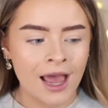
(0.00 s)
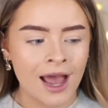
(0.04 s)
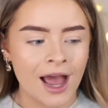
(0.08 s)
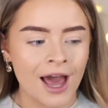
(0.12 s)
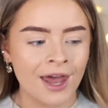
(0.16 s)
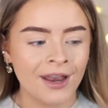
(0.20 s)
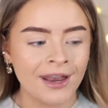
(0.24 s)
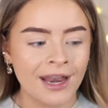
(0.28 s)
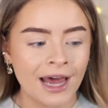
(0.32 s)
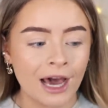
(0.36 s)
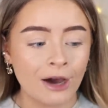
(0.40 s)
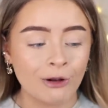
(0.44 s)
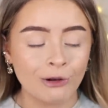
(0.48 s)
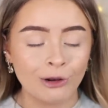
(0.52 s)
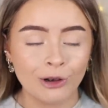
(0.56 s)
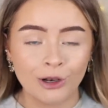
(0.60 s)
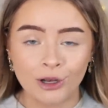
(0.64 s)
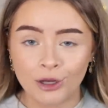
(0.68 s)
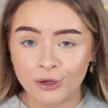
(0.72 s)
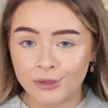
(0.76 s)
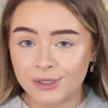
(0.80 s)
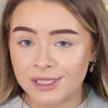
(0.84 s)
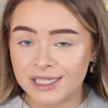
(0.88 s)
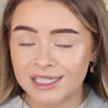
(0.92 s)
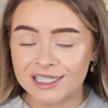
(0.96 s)
And now
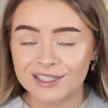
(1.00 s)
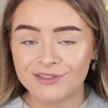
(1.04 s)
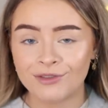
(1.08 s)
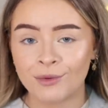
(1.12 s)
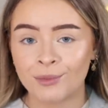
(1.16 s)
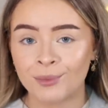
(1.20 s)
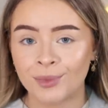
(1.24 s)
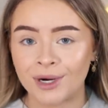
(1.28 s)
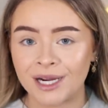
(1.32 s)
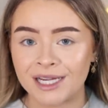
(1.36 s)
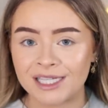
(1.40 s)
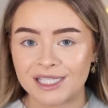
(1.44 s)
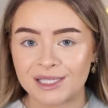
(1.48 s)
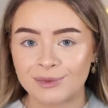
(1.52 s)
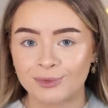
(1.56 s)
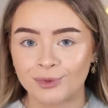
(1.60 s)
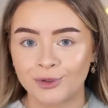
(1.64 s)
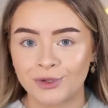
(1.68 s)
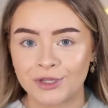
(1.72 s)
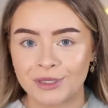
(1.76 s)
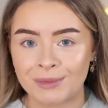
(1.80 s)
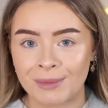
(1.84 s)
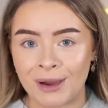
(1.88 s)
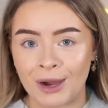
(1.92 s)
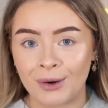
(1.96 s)
loads of different brands have
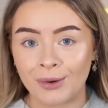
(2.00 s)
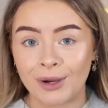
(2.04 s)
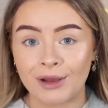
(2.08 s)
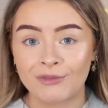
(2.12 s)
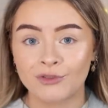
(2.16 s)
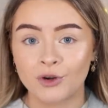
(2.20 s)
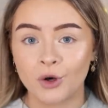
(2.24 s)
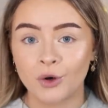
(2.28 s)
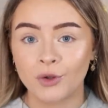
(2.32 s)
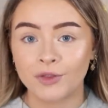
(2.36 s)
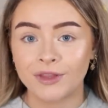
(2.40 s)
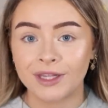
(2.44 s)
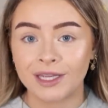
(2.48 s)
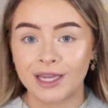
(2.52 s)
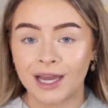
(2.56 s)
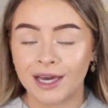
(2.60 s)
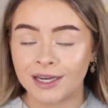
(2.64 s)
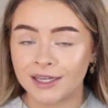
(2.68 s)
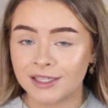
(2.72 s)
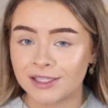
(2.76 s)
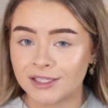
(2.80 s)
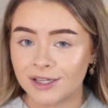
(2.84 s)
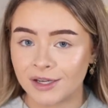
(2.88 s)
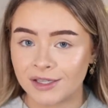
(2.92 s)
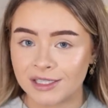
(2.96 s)
brought them out. I've got the
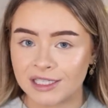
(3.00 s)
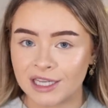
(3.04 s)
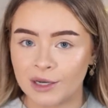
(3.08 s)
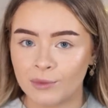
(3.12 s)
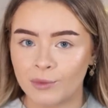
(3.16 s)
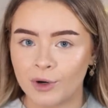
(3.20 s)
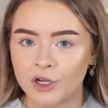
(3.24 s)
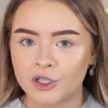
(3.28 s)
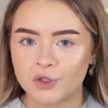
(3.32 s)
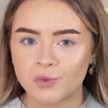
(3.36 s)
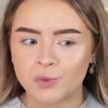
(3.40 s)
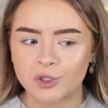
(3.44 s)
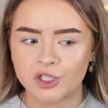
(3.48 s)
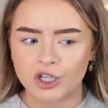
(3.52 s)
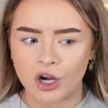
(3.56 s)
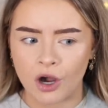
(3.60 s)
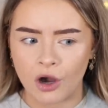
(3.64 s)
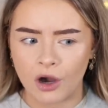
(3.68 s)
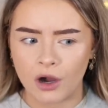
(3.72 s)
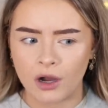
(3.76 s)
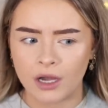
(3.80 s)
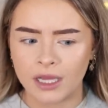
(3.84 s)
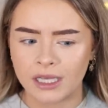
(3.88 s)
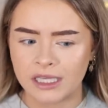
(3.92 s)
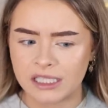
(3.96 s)
Anastasia ones, which
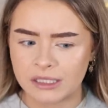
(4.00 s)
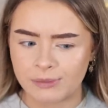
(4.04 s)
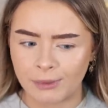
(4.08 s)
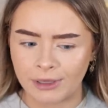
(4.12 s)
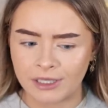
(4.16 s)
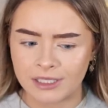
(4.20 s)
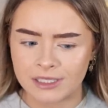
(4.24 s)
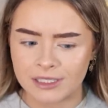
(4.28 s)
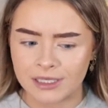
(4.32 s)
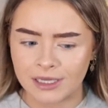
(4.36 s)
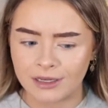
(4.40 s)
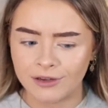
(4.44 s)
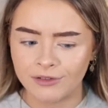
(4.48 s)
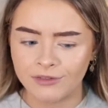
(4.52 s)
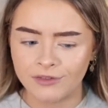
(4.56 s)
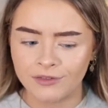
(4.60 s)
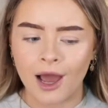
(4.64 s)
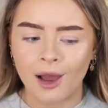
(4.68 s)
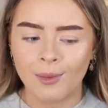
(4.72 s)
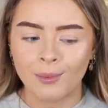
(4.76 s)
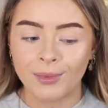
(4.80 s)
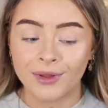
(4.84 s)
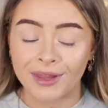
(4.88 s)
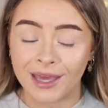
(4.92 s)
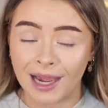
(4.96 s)
are expensive,
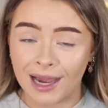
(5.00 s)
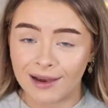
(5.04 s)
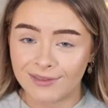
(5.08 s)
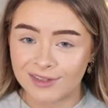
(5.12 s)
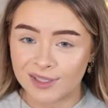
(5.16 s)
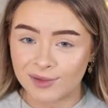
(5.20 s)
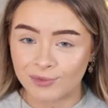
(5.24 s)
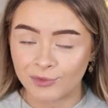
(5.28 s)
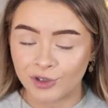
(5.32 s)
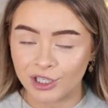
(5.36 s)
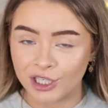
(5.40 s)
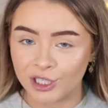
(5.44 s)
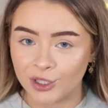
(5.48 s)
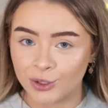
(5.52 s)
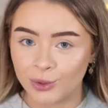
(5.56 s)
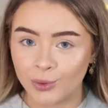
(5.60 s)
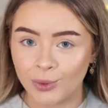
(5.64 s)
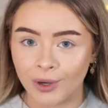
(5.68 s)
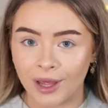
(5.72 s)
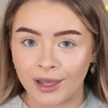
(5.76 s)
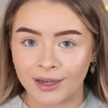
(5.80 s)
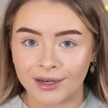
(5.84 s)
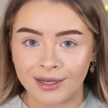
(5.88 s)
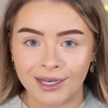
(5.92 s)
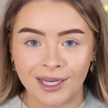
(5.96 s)
um, but they have some really cool
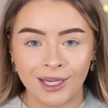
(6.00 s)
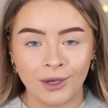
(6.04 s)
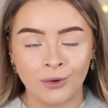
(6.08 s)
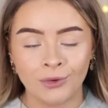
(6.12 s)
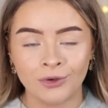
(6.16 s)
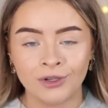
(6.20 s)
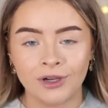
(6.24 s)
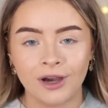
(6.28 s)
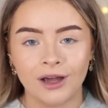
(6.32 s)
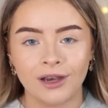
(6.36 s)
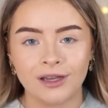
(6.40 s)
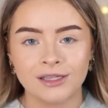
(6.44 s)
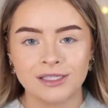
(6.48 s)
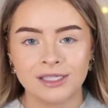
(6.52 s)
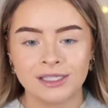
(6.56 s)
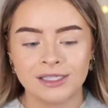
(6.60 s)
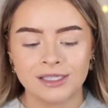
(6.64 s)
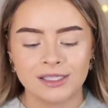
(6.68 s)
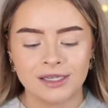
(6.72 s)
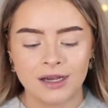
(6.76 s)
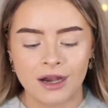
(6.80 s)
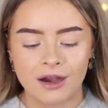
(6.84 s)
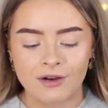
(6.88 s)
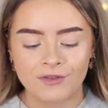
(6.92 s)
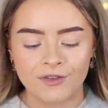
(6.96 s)
like neon colours and
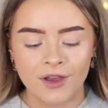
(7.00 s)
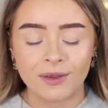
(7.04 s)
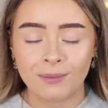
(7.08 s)
stuff.